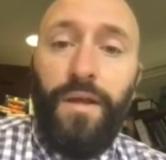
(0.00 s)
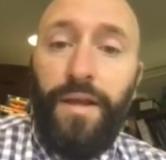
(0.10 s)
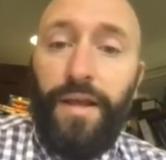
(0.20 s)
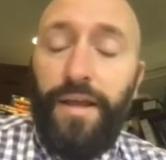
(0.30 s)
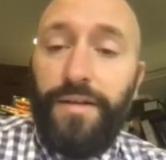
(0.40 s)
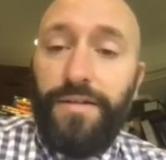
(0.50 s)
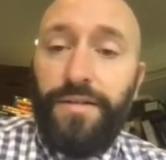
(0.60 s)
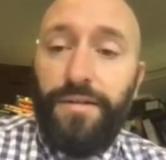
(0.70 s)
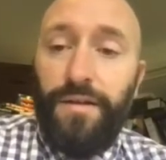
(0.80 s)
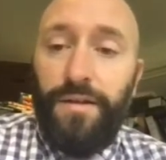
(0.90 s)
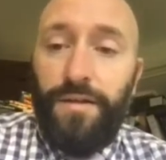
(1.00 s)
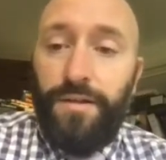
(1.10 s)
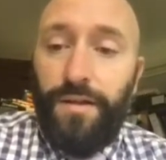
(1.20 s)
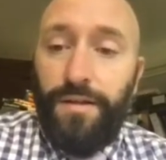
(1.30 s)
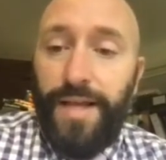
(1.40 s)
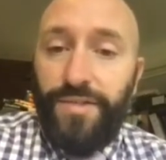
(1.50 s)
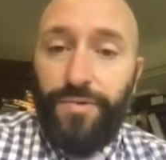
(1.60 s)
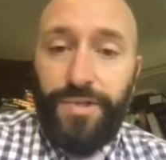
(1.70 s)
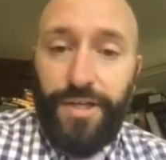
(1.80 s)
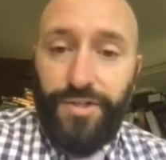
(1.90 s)
And the last
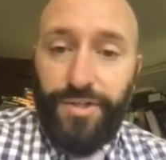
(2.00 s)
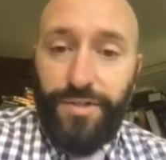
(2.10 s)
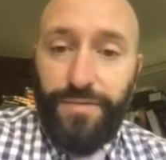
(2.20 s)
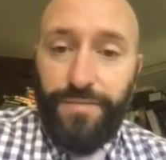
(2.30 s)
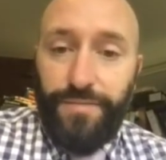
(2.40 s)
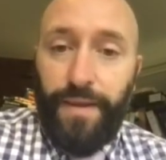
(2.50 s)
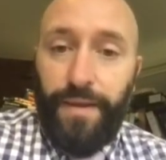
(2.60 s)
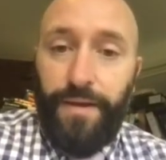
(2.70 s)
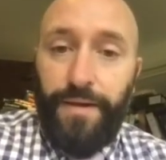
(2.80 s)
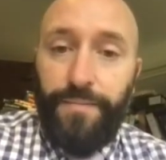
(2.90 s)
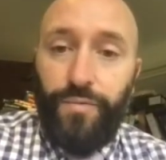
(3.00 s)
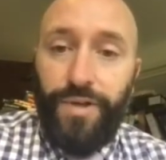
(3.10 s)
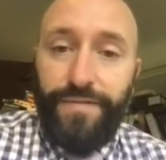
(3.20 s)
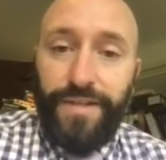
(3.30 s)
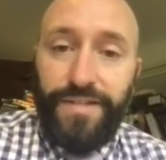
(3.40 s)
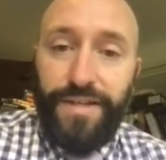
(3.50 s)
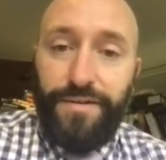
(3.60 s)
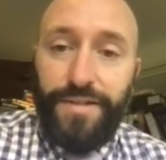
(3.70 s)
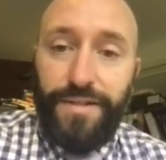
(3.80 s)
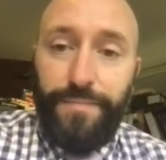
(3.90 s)
rotation, we have the
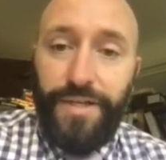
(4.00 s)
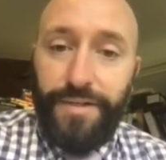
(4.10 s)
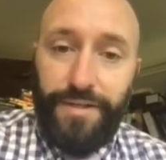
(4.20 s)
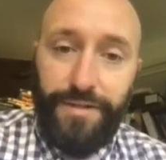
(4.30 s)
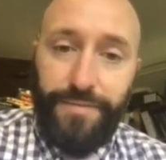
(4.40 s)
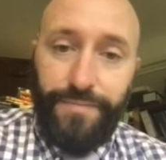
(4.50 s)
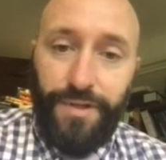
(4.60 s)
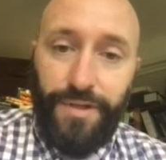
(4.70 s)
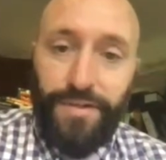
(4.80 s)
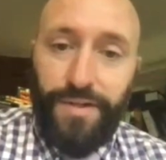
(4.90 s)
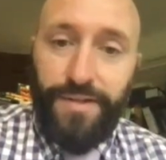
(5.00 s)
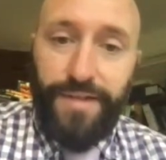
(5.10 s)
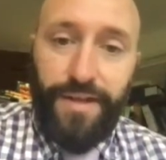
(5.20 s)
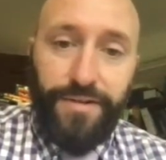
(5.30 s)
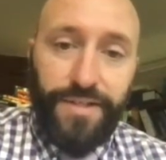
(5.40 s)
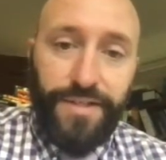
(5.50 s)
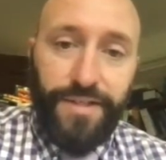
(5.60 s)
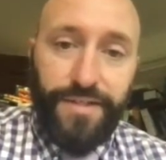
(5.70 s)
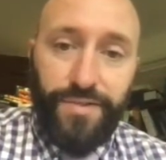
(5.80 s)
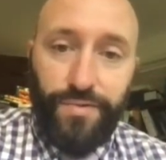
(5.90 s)
setters in the middle here. So the setter just
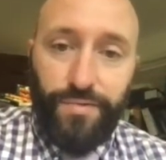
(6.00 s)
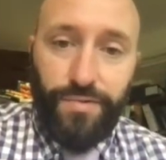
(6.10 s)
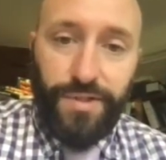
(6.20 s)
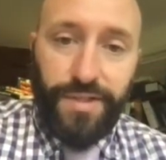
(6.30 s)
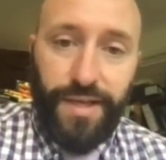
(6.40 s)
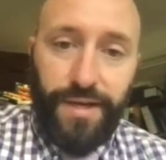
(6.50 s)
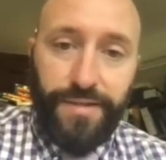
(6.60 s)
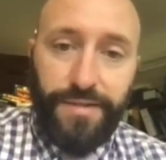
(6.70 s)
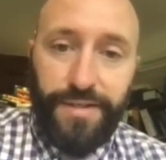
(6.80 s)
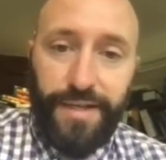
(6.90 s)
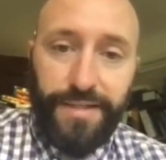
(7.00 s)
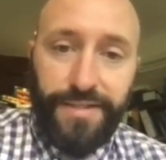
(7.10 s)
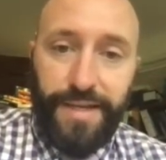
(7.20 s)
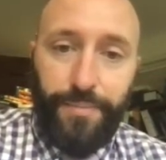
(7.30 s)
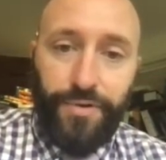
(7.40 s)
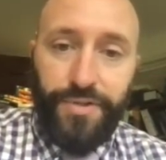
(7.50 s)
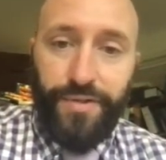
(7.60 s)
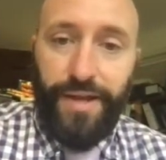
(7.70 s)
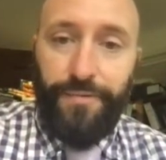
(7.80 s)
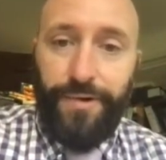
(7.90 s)
needs to just kind of take a step or
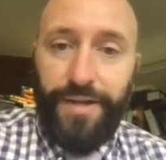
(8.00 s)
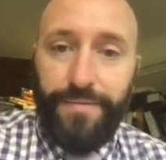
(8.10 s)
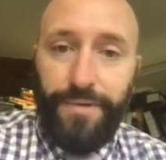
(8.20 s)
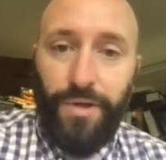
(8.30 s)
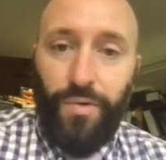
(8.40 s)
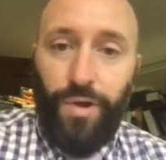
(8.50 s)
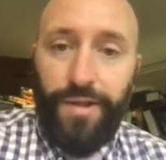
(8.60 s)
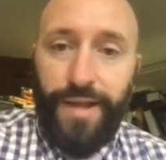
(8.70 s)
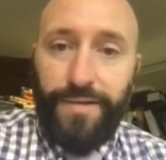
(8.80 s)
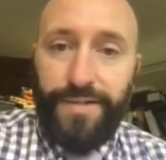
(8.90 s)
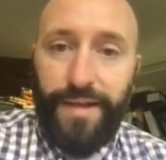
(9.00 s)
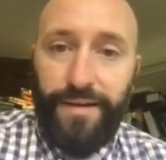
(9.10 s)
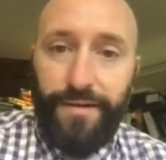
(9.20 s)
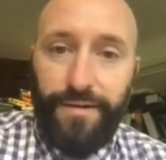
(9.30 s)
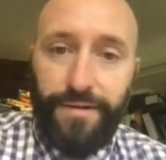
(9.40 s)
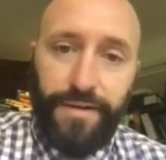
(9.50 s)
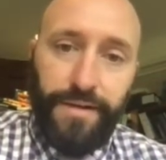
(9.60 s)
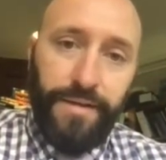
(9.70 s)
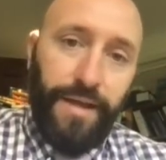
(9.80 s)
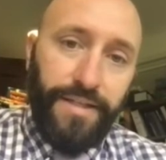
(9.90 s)
two that way, while the outside hitter
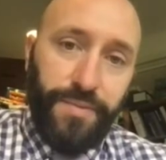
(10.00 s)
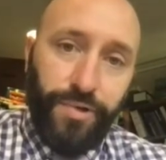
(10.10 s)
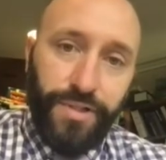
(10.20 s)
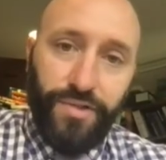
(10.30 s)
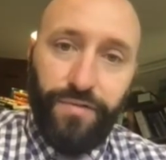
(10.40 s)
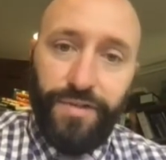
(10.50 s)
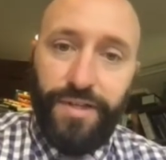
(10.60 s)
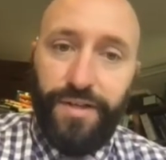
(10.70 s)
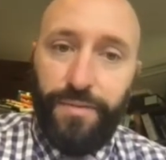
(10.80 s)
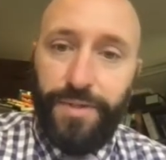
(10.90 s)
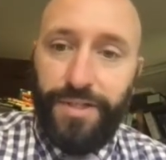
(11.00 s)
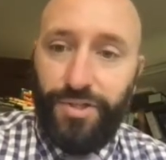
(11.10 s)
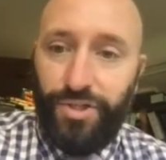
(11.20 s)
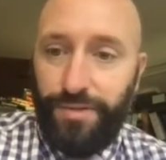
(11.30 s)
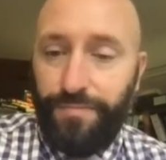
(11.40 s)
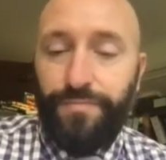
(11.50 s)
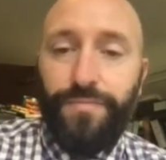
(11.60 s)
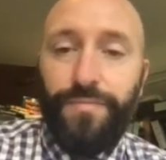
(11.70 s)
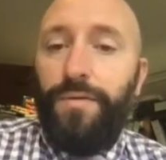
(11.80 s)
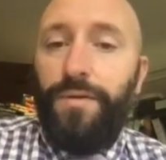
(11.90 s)
kind of sprints over to their position.
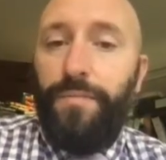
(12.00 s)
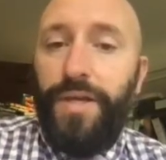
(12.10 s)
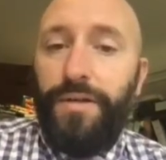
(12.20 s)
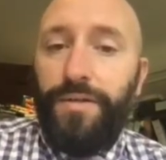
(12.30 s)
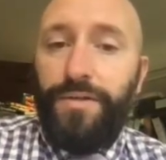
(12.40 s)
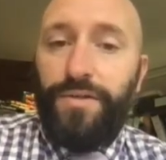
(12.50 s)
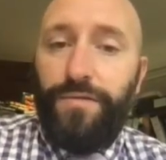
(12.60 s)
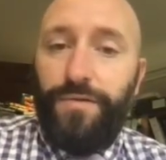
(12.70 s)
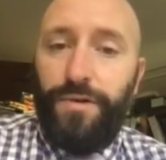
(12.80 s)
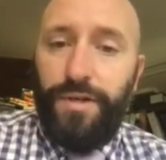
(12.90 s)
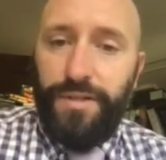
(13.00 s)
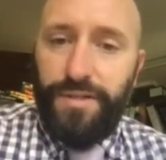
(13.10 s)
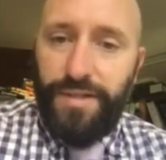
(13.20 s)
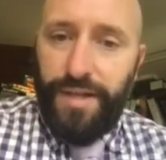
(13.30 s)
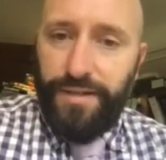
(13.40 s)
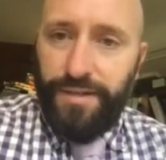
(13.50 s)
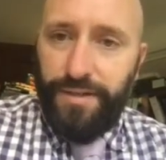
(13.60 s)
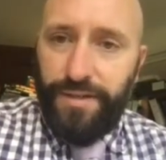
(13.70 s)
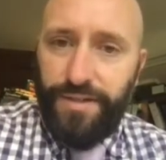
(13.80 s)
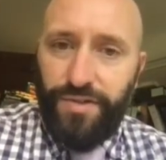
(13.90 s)
The middle server is
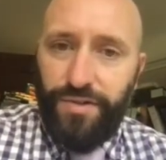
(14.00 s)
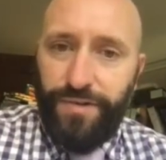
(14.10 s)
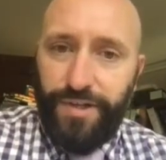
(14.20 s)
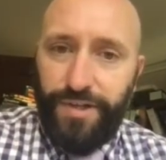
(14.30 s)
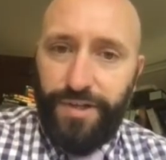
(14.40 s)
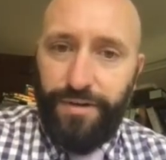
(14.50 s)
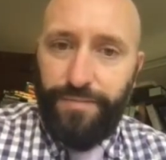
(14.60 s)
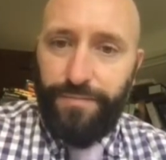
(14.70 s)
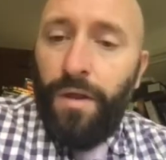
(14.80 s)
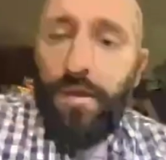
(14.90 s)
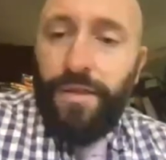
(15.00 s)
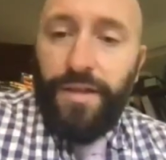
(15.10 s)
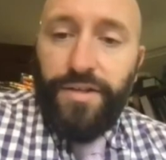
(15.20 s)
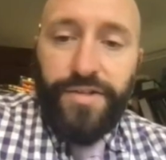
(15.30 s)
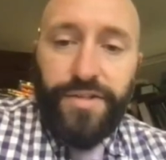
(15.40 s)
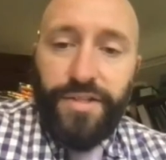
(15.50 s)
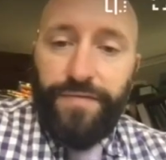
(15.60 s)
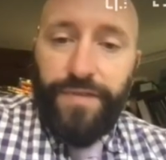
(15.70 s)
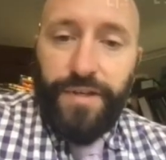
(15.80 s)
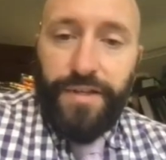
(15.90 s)
technically serving here. They just need to
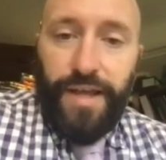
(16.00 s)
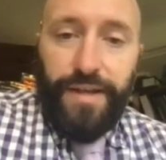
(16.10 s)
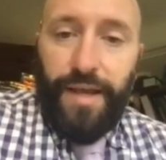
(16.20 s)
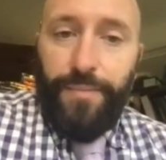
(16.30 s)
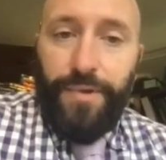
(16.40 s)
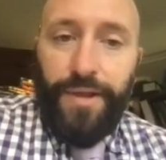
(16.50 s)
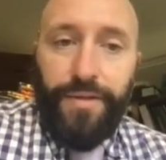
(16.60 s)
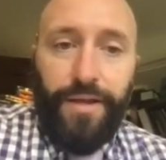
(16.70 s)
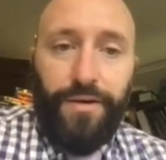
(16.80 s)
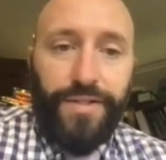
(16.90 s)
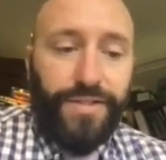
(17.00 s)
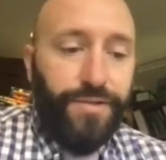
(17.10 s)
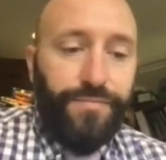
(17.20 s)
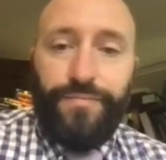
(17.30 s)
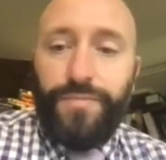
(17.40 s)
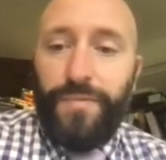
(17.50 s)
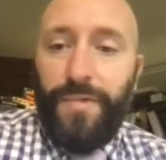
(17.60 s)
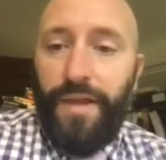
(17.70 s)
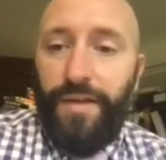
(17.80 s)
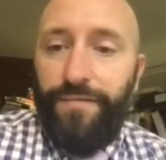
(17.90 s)
fill in that gap like they always do.
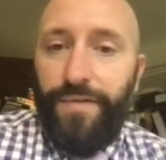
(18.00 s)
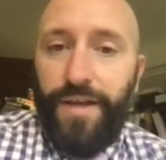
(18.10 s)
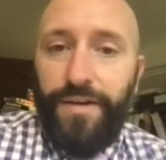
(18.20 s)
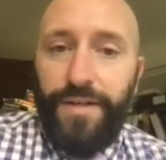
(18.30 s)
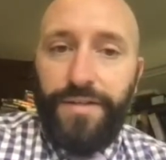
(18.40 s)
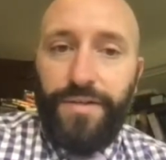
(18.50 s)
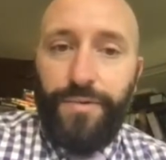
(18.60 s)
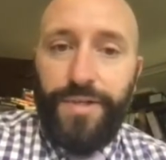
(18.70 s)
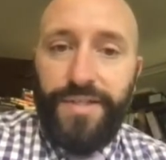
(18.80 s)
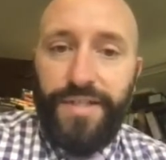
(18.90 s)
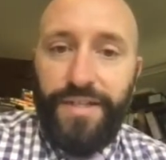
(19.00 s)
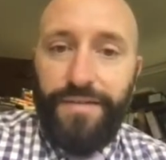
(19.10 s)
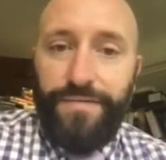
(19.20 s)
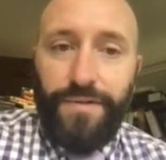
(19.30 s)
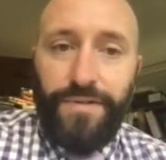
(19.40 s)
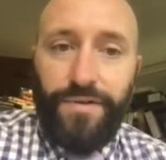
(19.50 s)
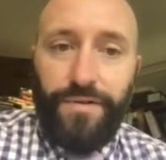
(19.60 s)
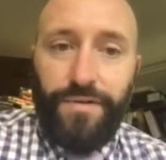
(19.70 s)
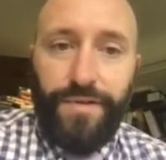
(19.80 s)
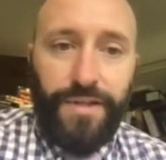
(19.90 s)
And finally, to receive
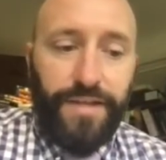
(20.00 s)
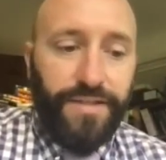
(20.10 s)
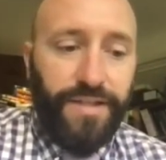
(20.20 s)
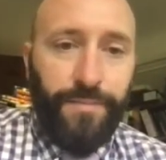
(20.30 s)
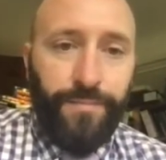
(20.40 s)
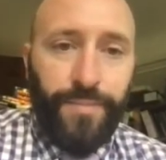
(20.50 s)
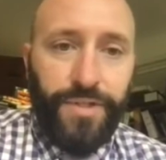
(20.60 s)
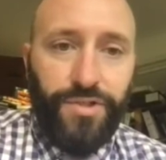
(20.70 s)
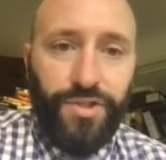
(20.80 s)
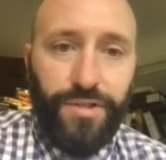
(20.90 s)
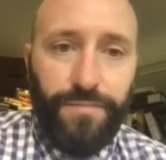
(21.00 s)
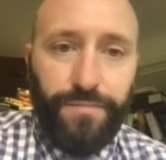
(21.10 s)
serve in that same position,